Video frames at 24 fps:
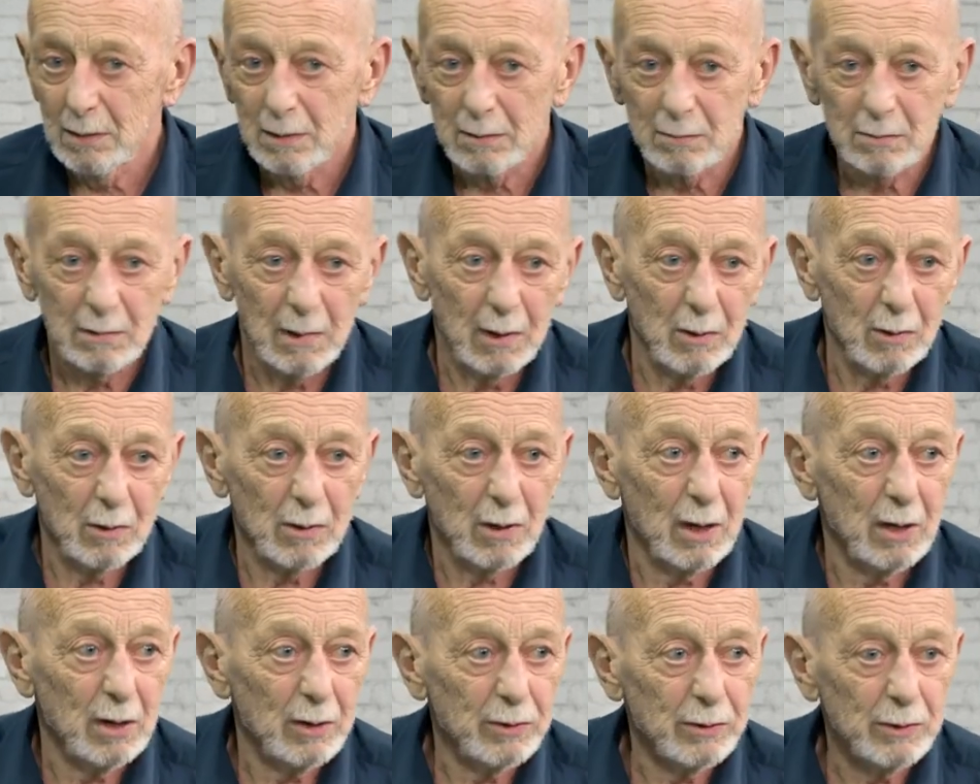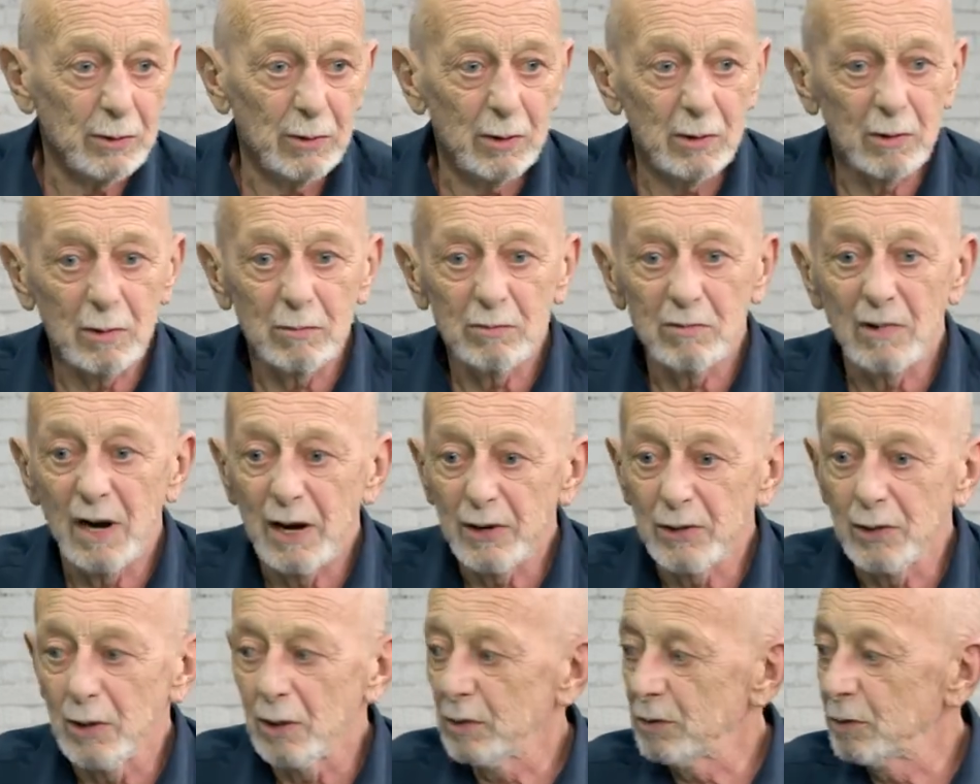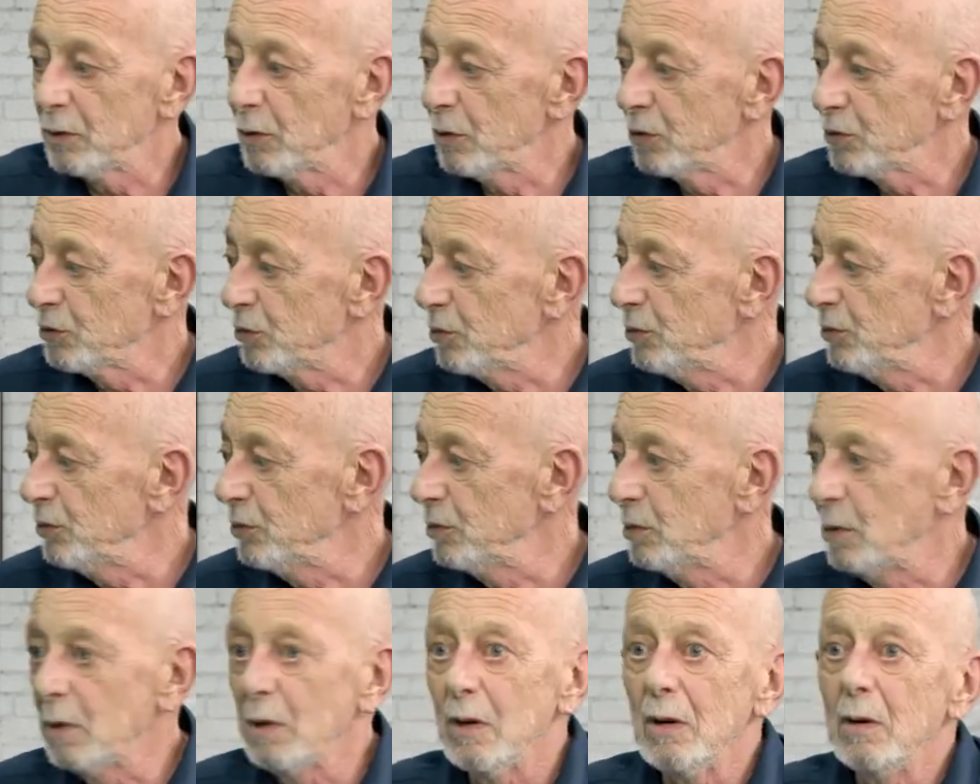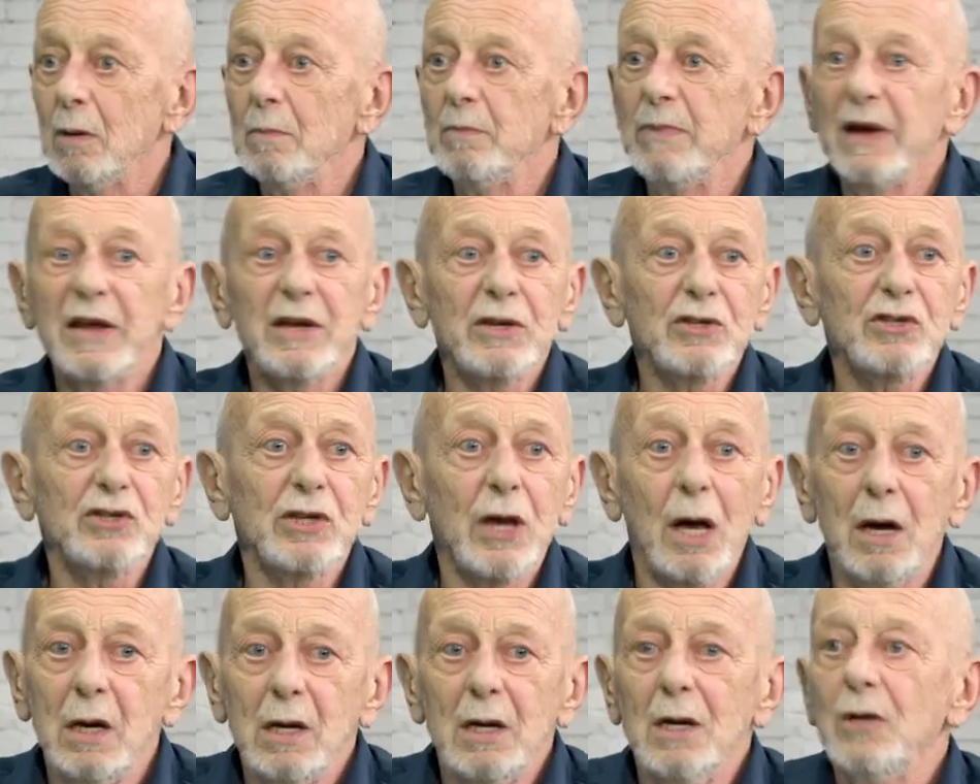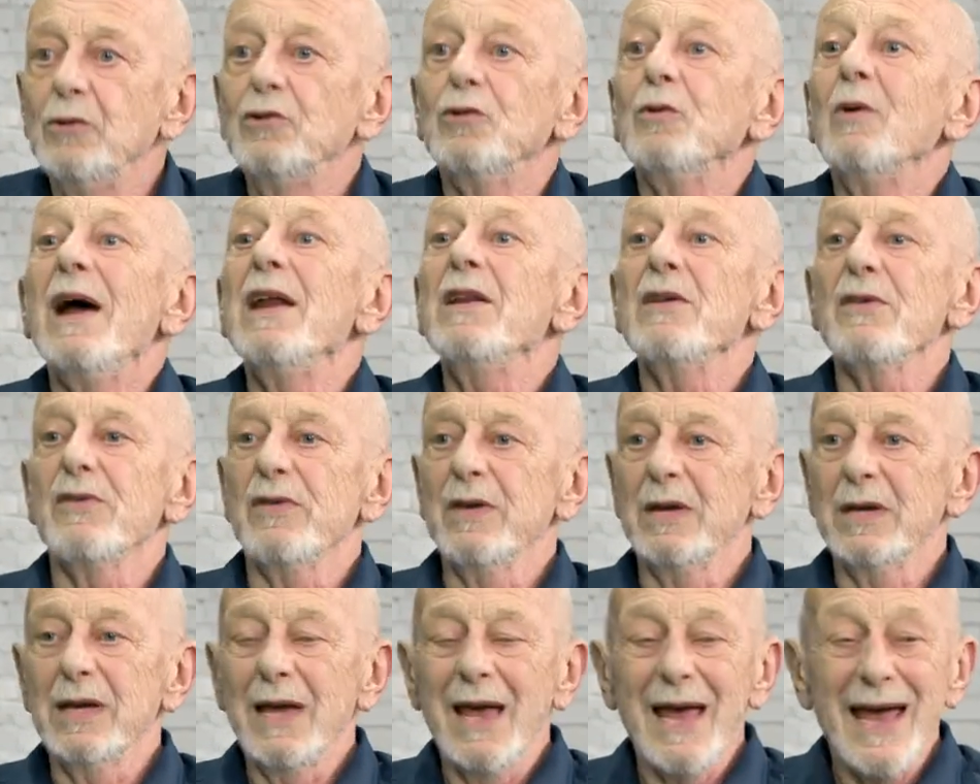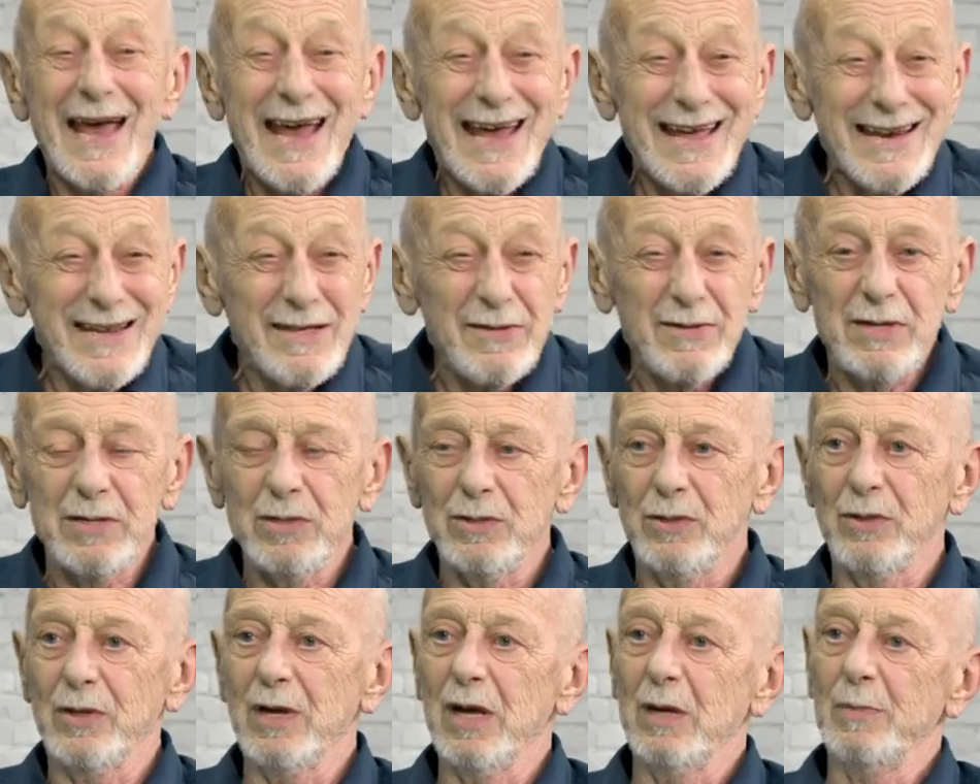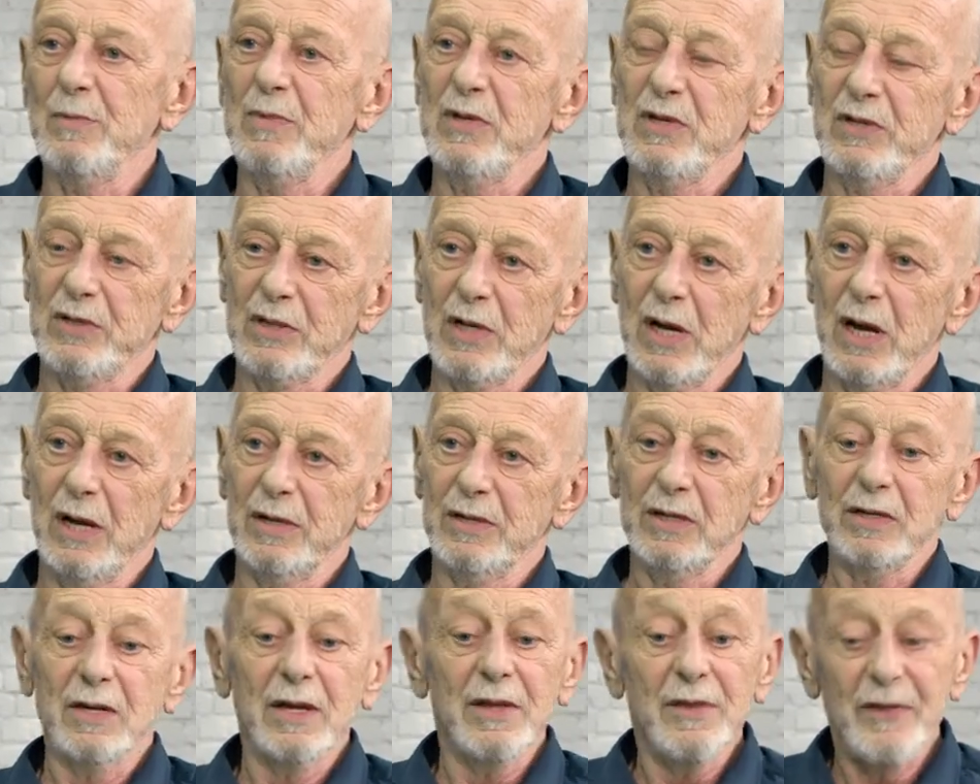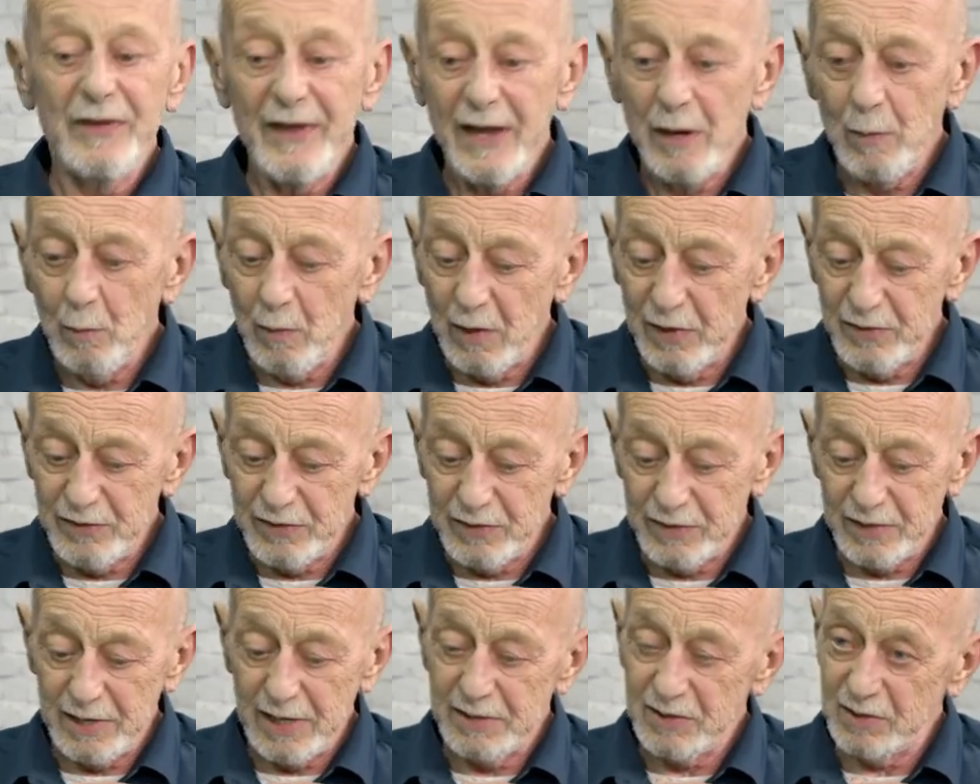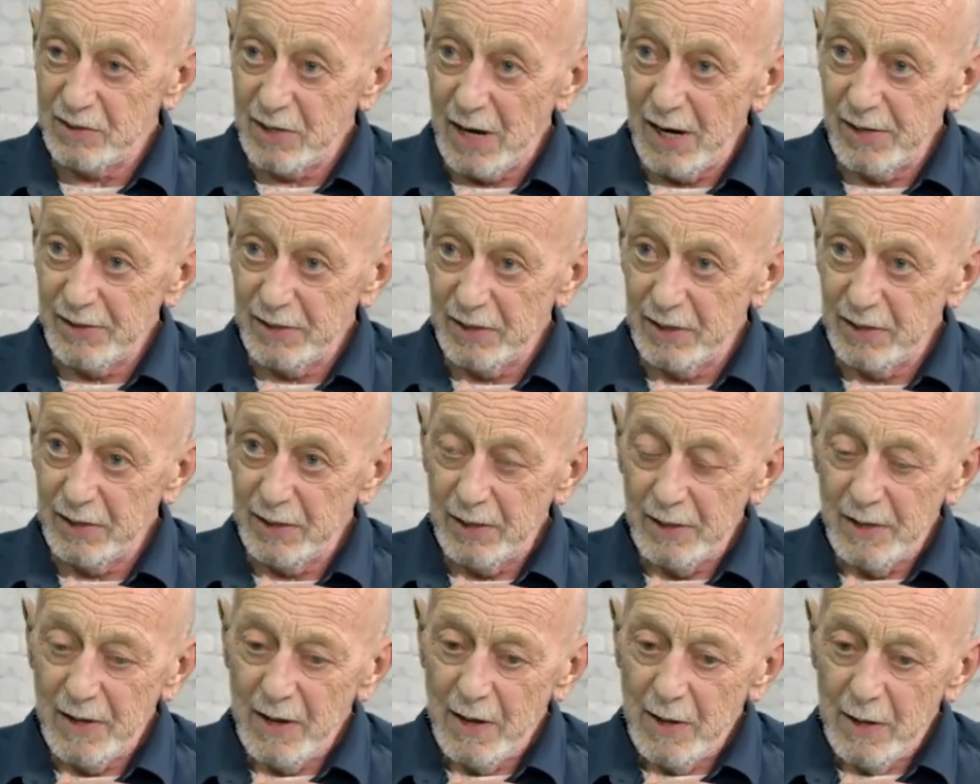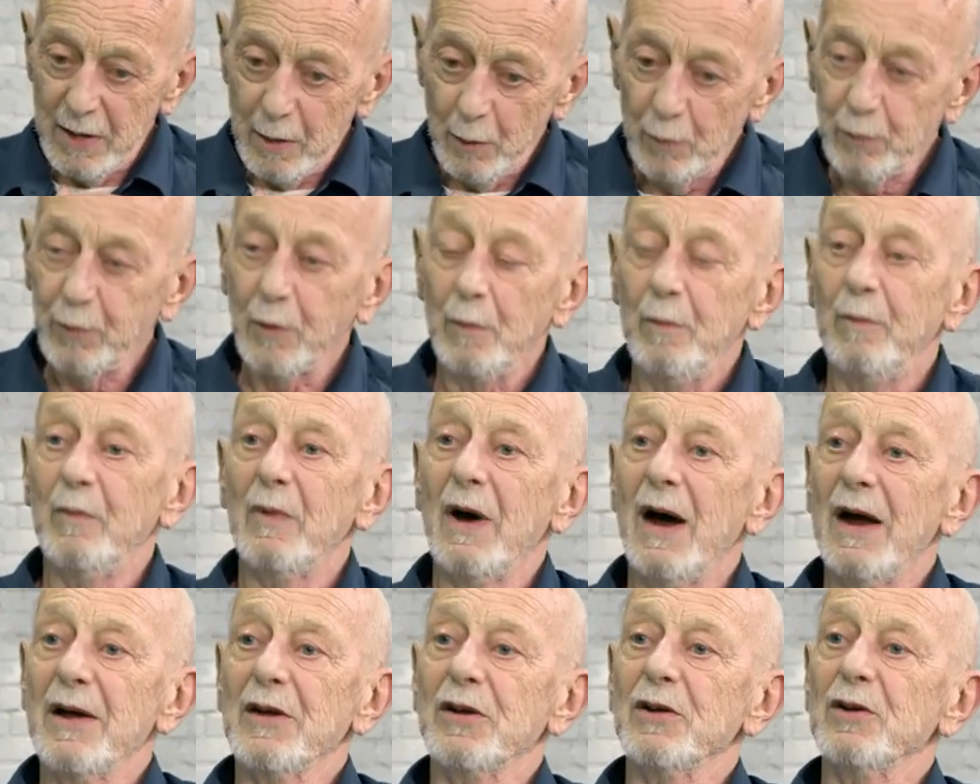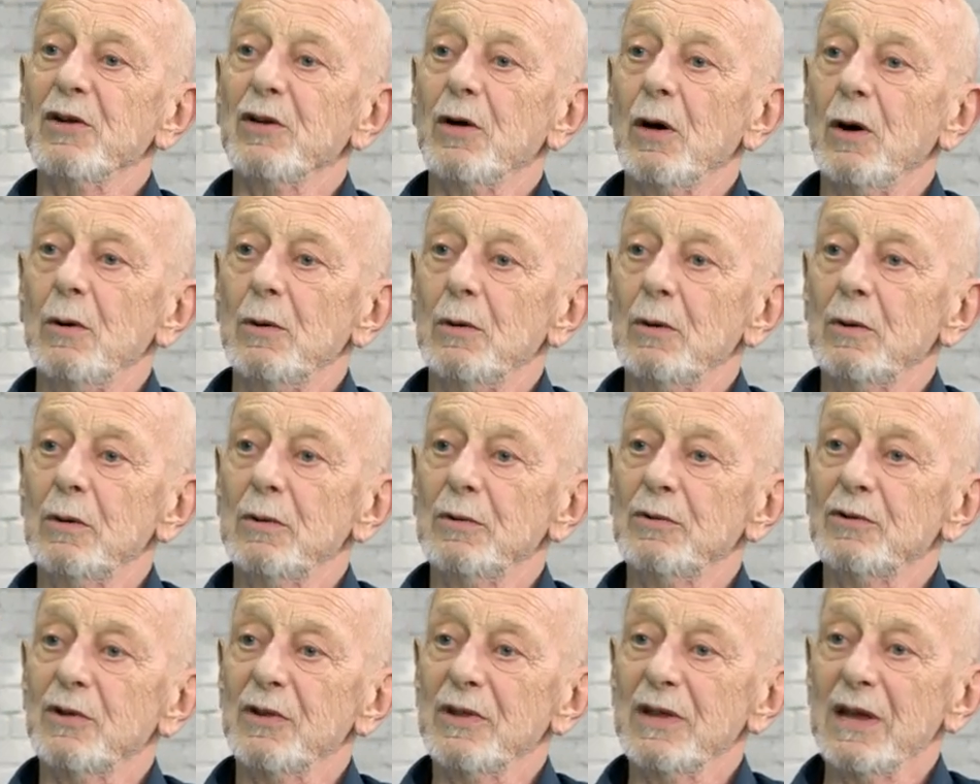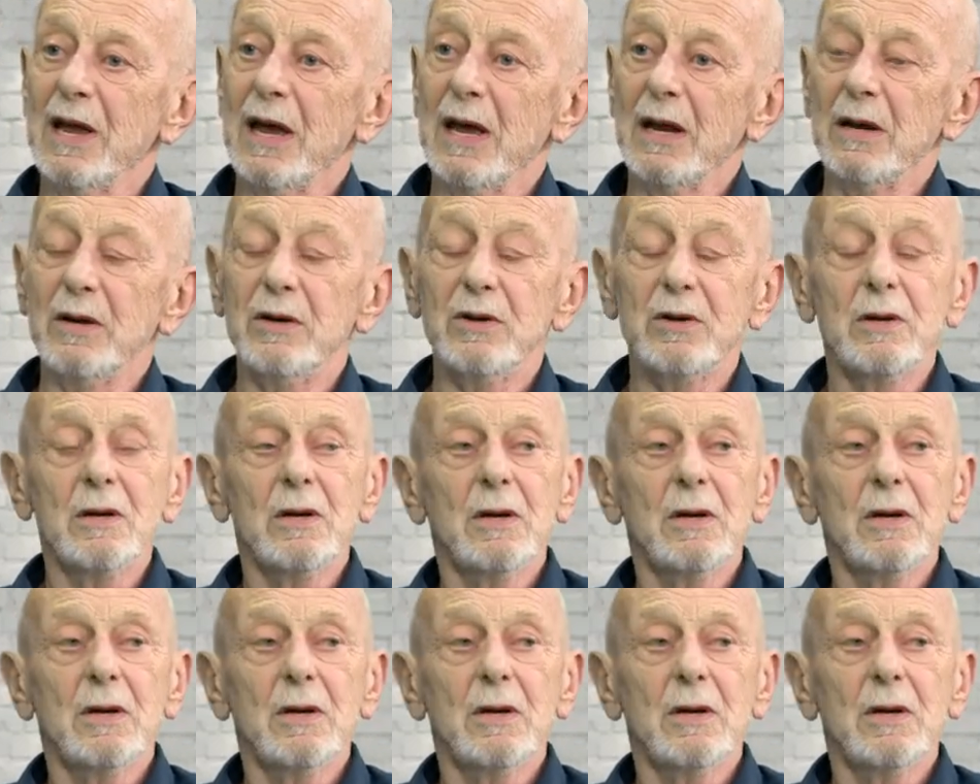Roll on or run on or do anything to get me started. And then once that's started, boom, I can go to the end.